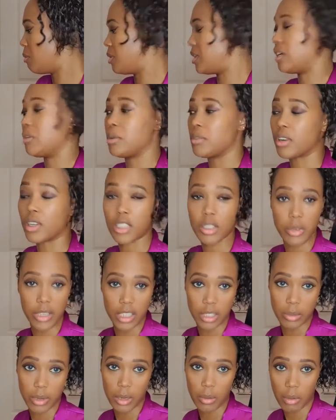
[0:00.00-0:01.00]
But then we've got
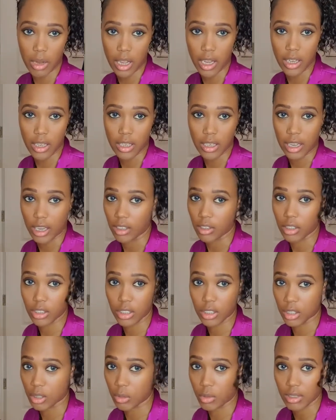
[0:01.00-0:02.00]
2021 and God
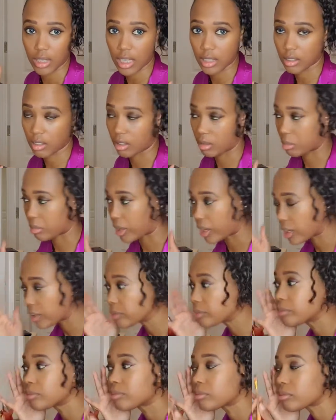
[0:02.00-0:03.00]
knows what that's going to bring.
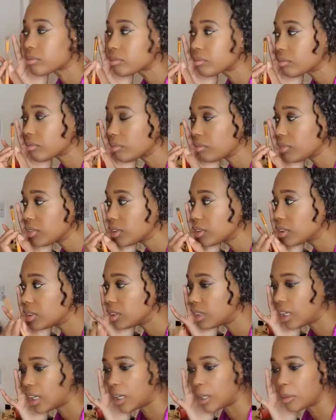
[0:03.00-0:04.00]

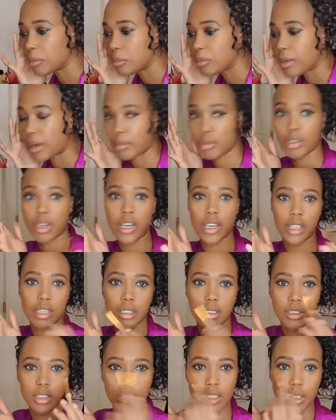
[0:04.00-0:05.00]
I'm trying
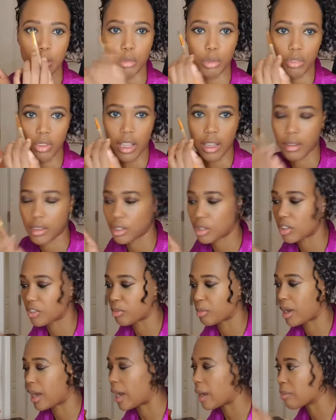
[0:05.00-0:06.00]
to just smooth out the top of
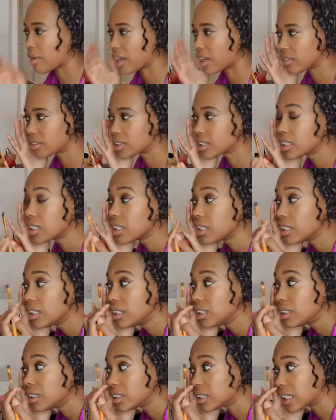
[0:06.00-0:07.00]
my eyebrows
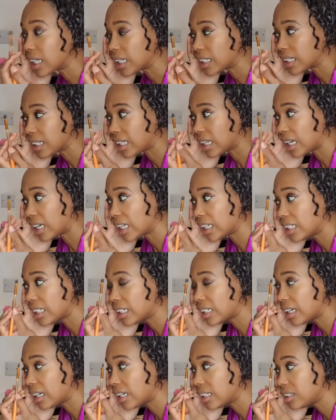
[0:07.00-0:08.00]
so that the line,
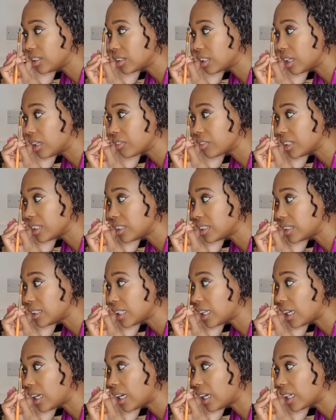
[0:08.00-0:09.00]
you can't really see
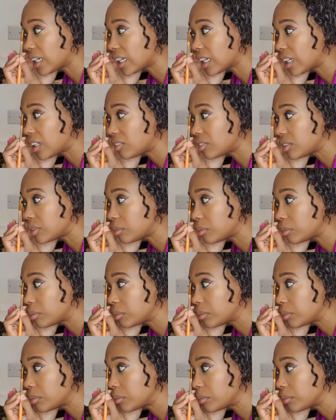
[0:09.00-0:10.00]
that line that I've
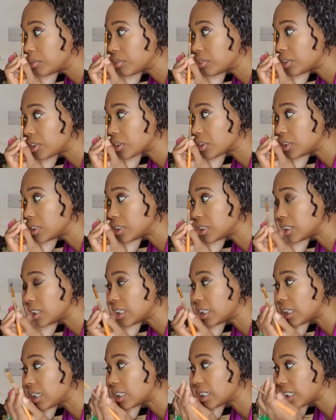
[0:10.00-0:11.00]
for the
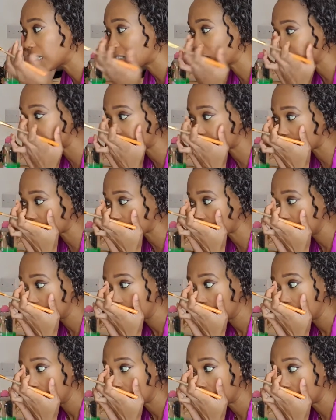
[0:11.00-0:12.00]
concealer that I've done
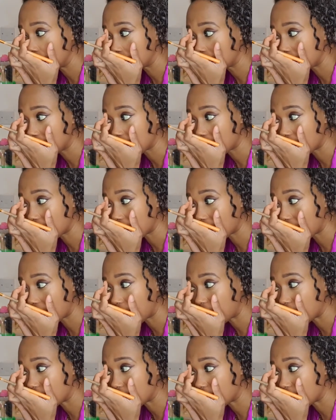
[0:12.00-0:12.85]
underneath there.